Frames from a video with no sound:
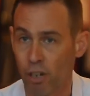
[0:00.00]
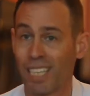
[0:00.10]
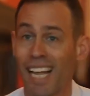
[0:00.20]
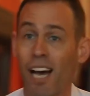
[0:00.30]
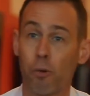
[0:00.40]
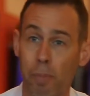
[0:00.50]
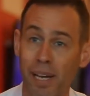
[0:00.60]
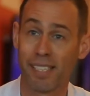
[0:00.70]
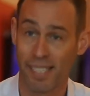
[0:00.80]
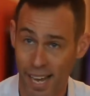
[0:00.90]
our
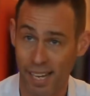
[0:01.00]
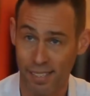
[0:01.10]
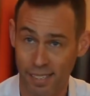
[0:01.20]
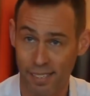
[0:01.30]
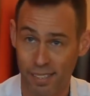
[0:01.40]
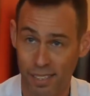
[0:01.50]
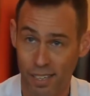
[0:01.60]
cloud-based SaaS,